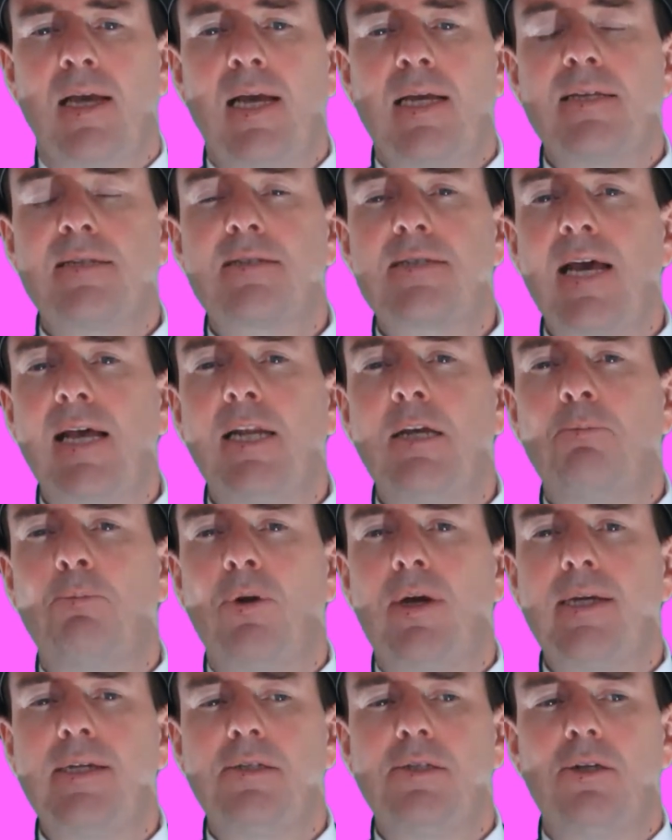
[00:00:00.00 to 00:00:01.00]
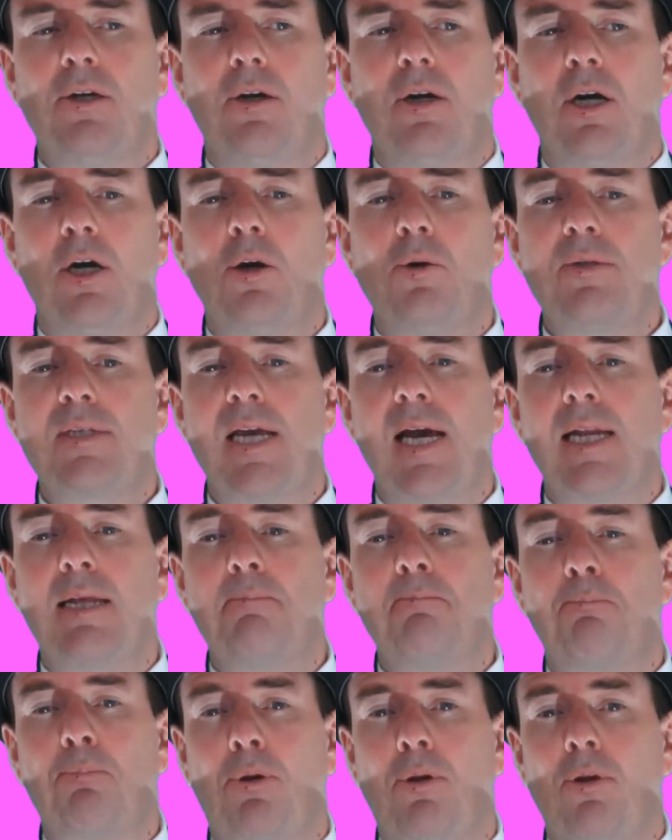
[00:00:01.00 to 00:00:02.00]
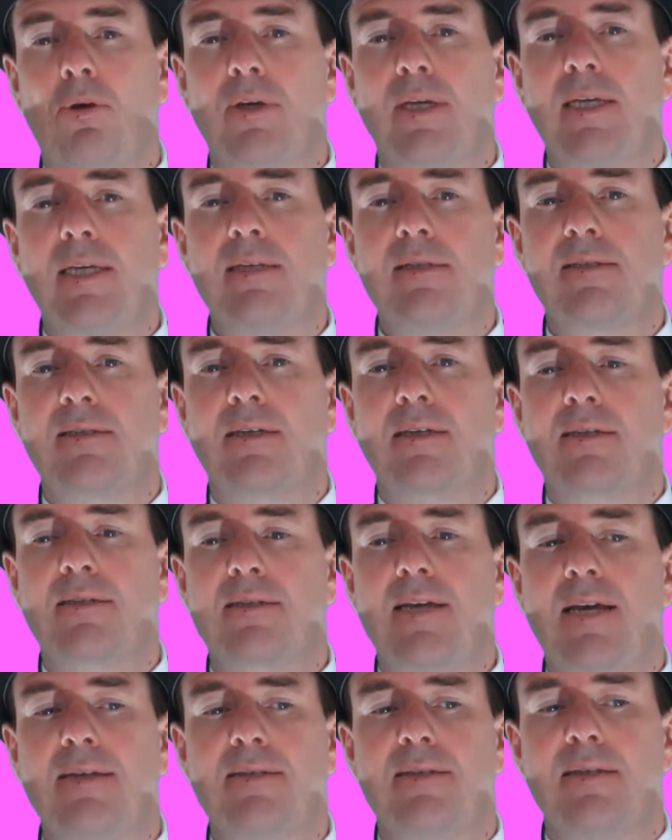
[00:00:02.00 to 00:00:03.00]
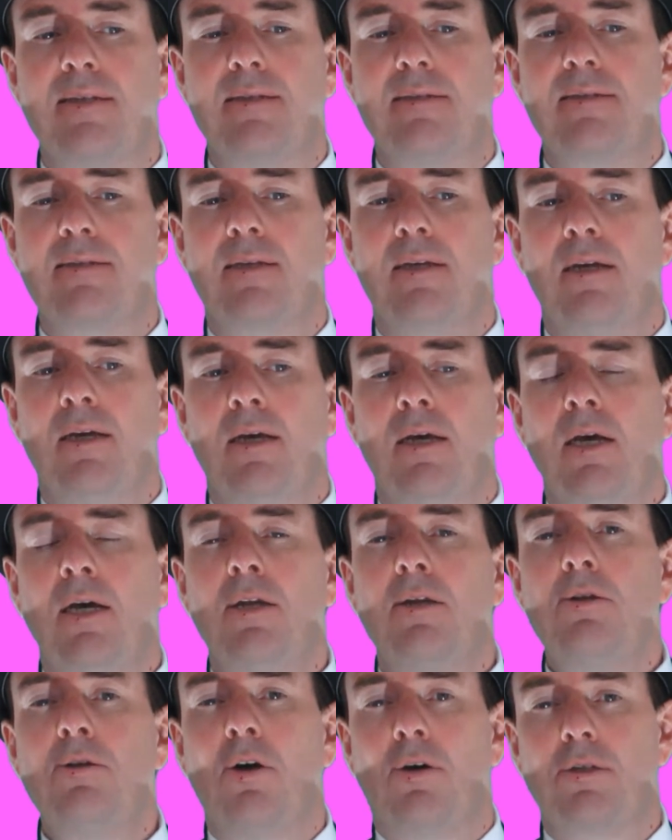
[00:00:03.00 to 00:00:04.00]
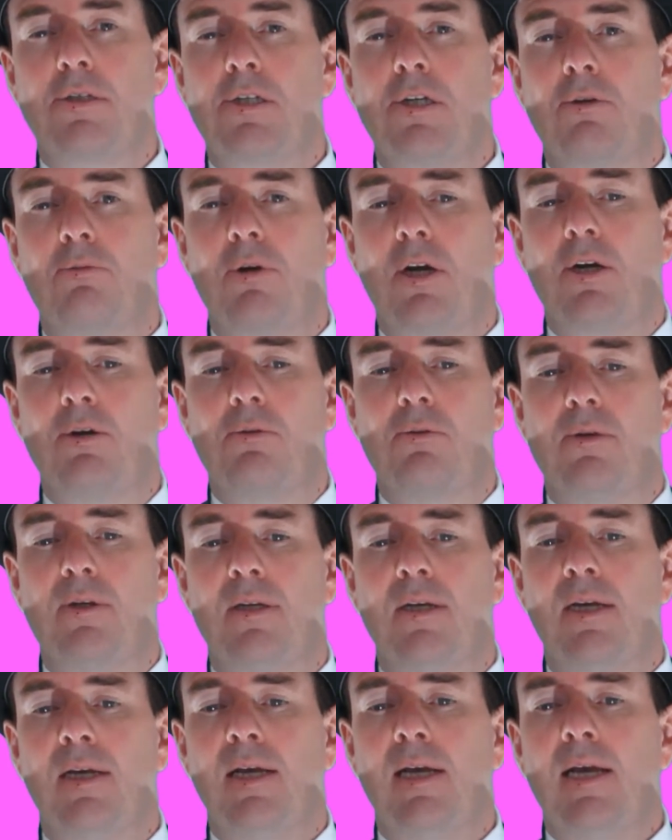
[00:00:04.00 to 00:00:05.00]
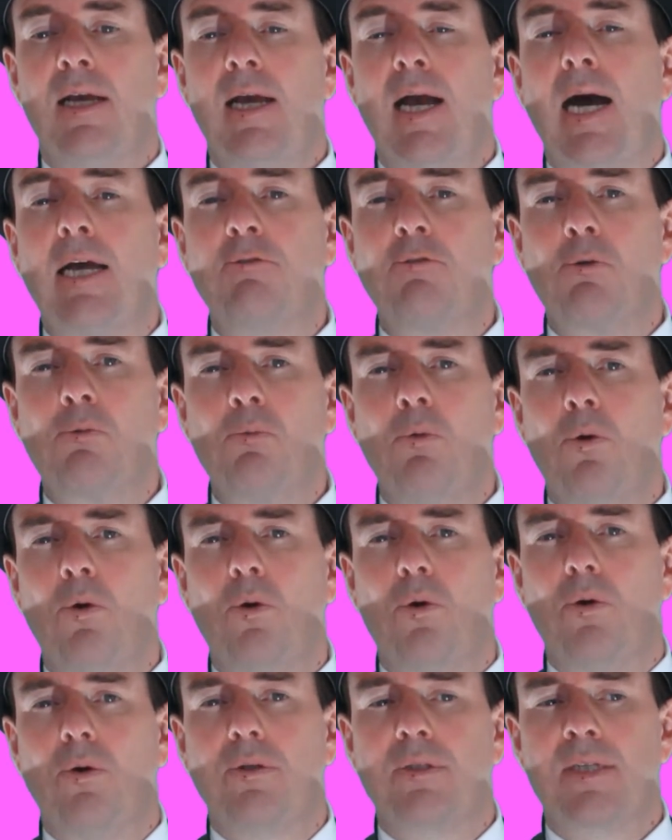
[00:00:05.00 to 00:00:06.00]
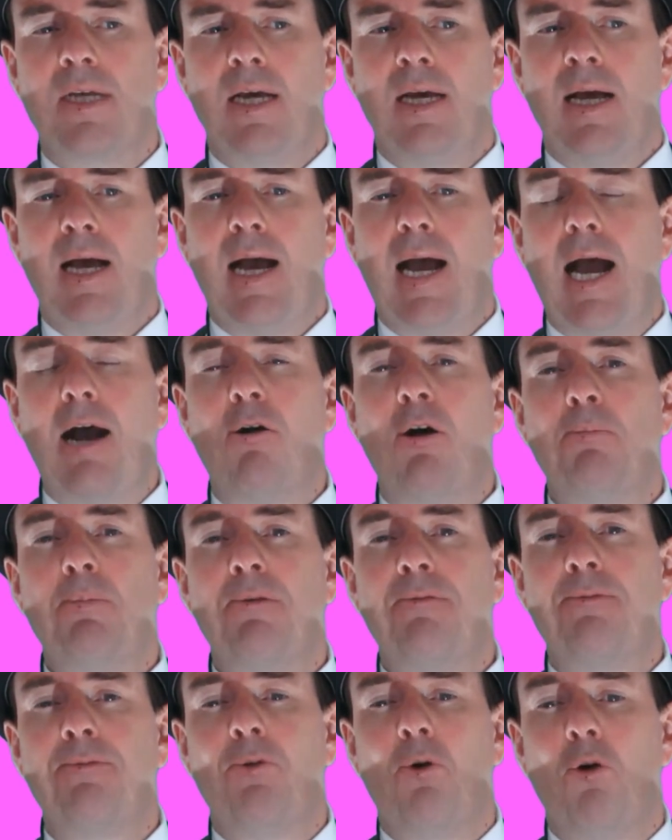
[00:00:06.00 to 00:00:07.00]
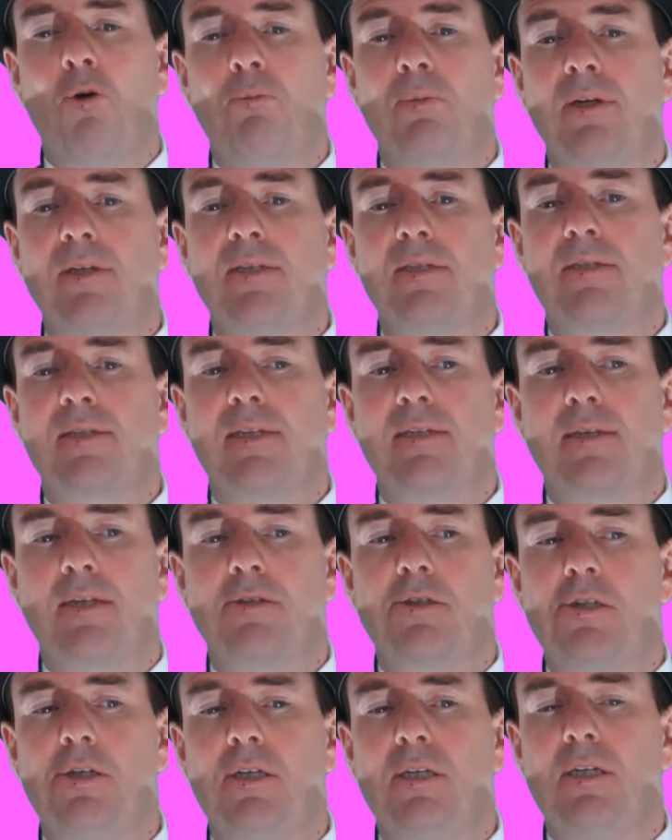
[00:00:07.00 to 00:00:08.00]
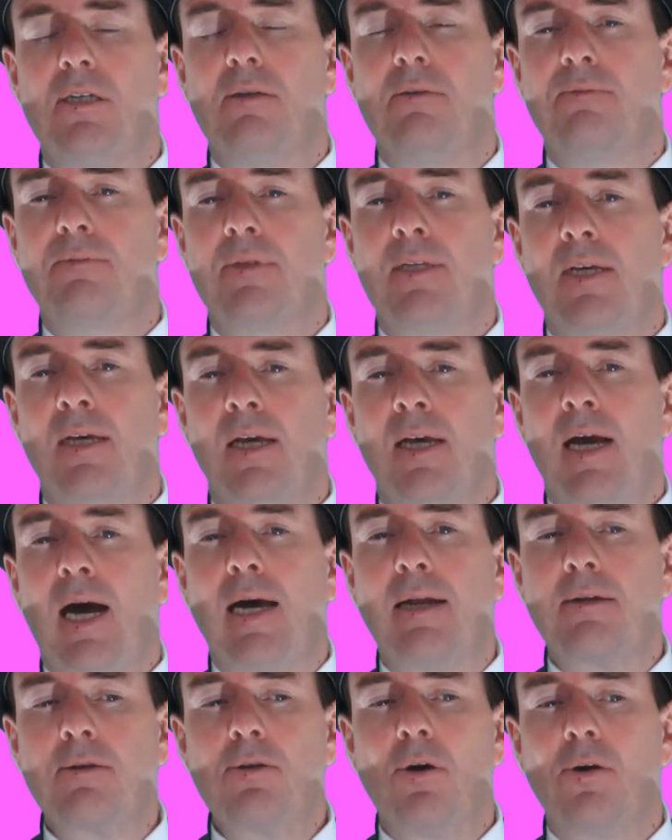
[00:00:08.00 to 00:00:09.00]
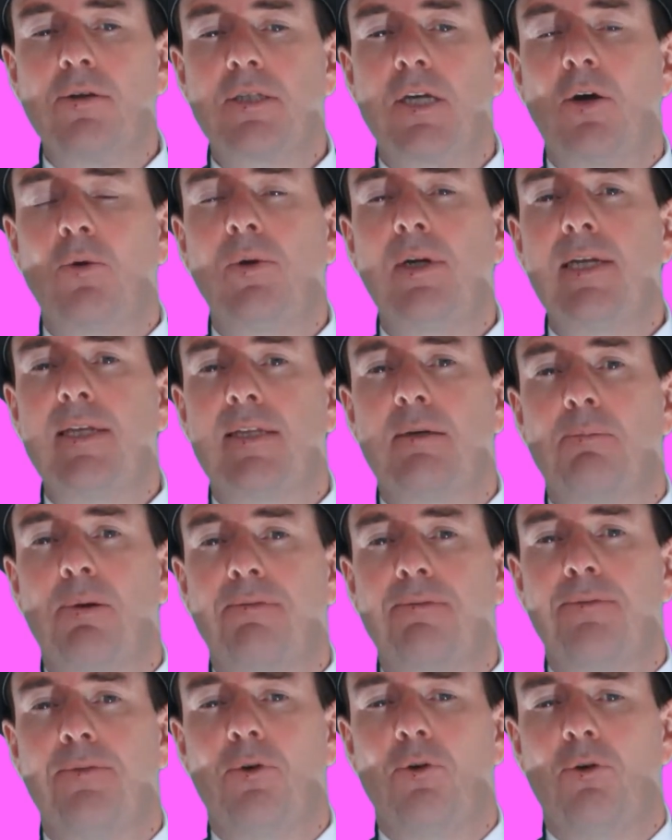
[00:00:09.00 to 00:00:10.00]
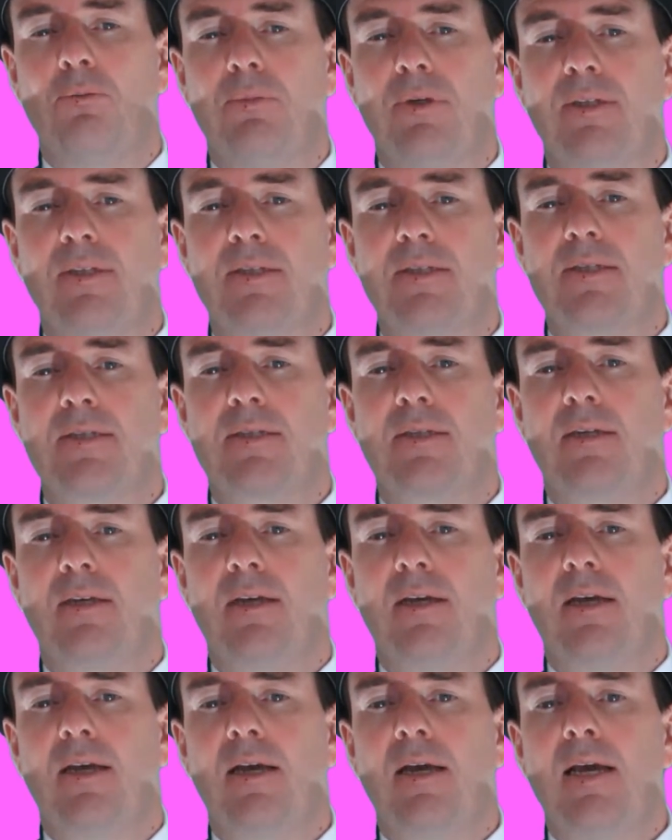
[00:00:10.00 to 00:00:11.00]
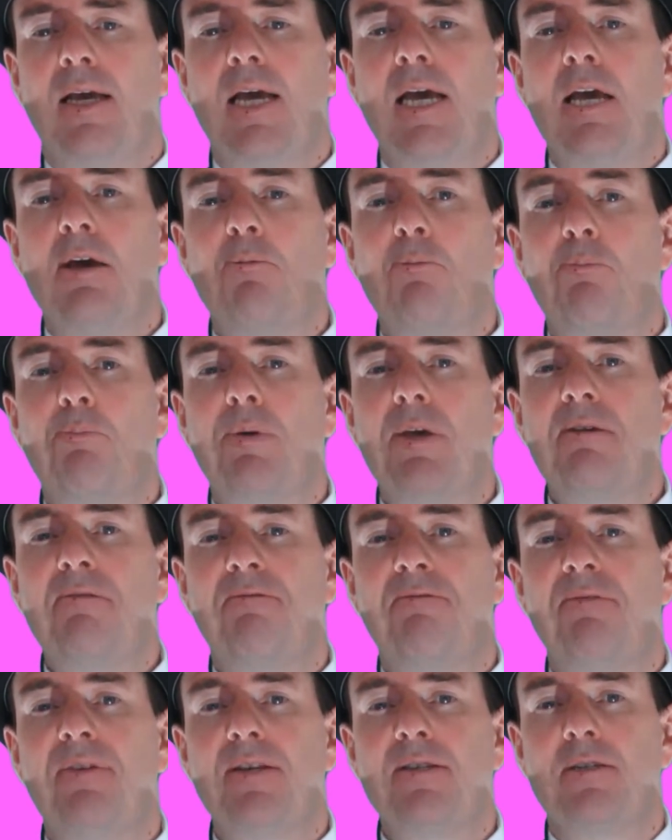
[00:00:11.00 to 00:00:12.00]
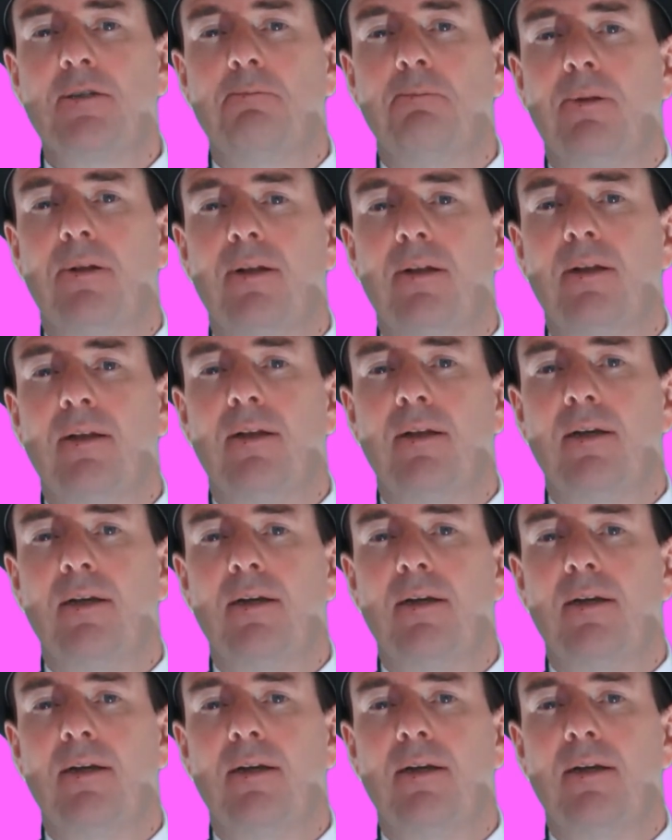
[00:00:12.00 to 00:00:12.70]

Celebrate your hotel employee successes, not your own, and reward how a performance is achieved and not only the performance. Be visible.